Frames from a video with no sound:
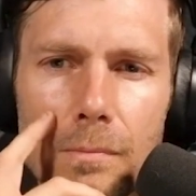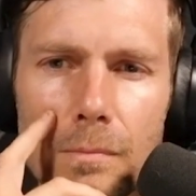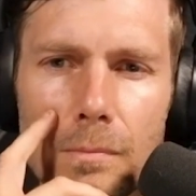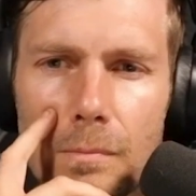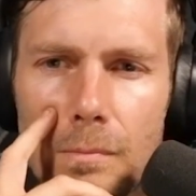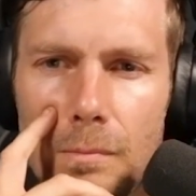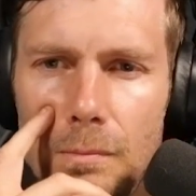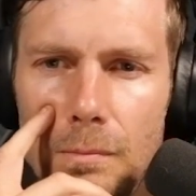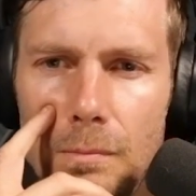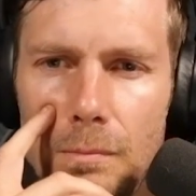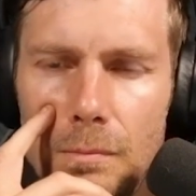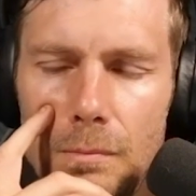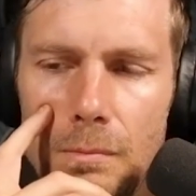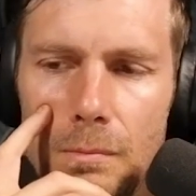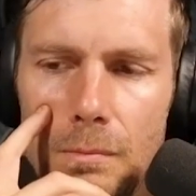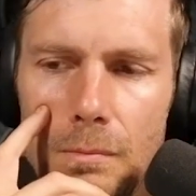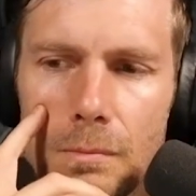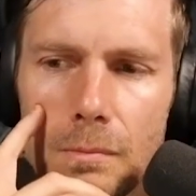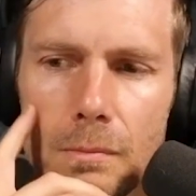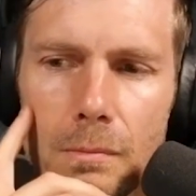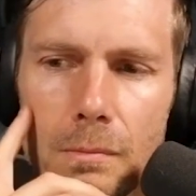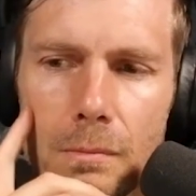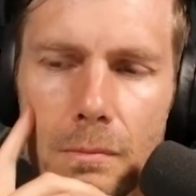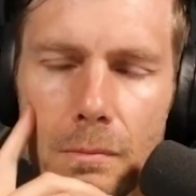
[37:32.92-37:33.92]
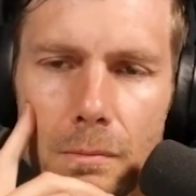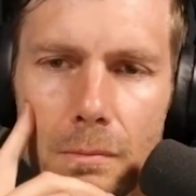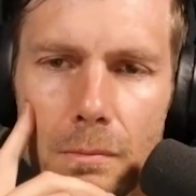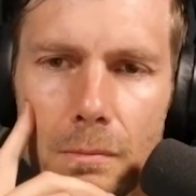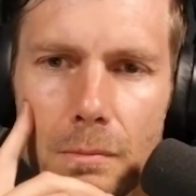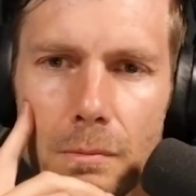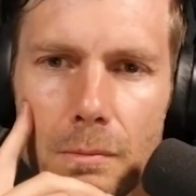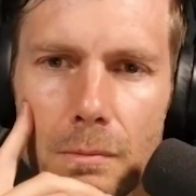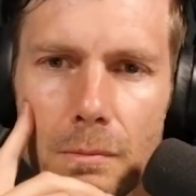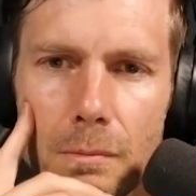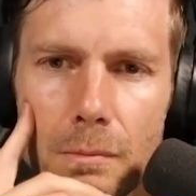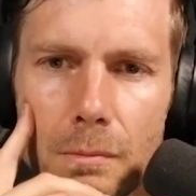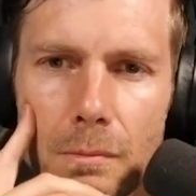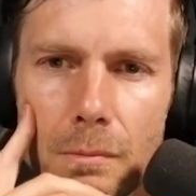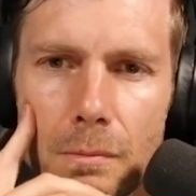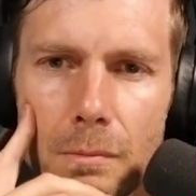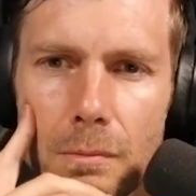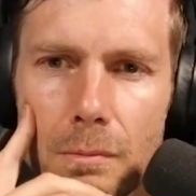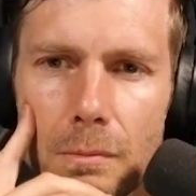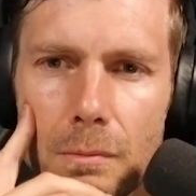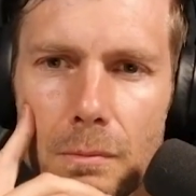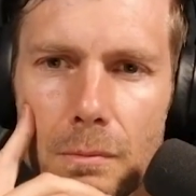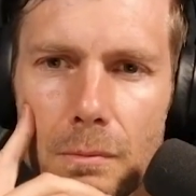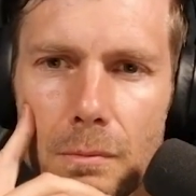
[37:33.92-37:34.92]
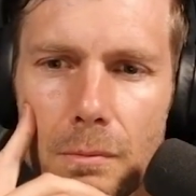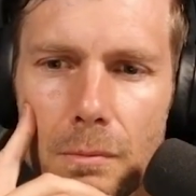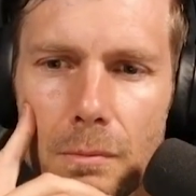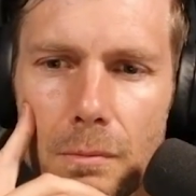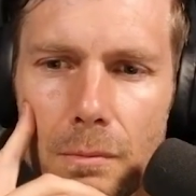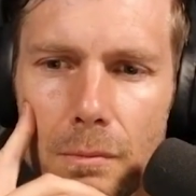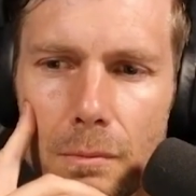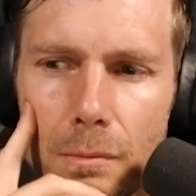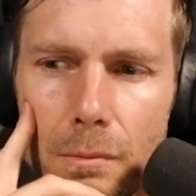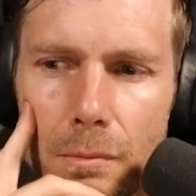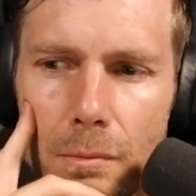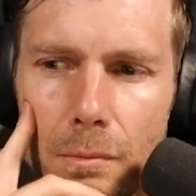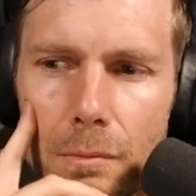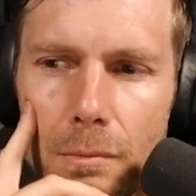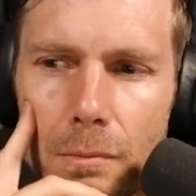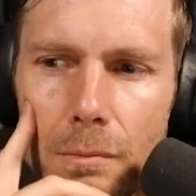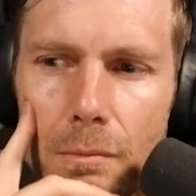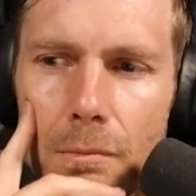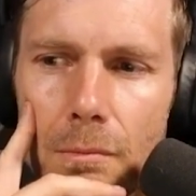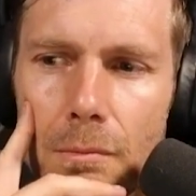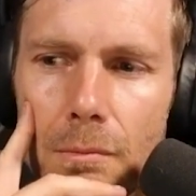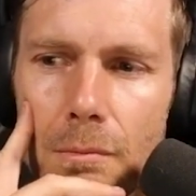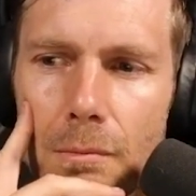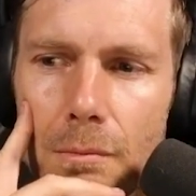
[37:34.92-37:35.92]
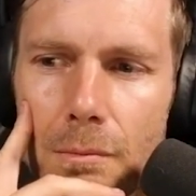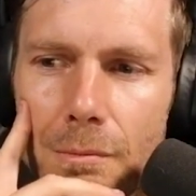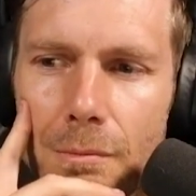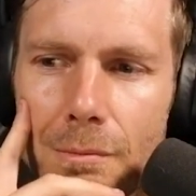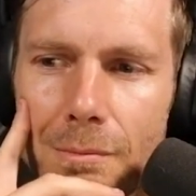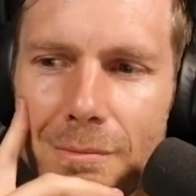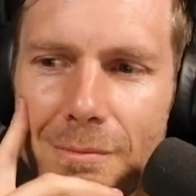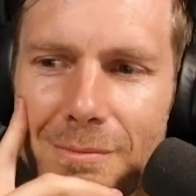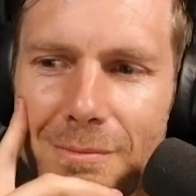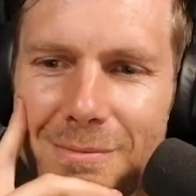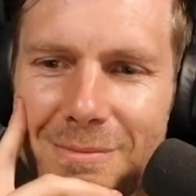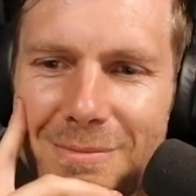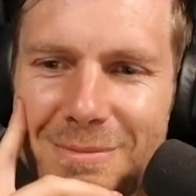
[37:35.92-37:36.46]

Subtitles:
No words are spoken by the person on screen.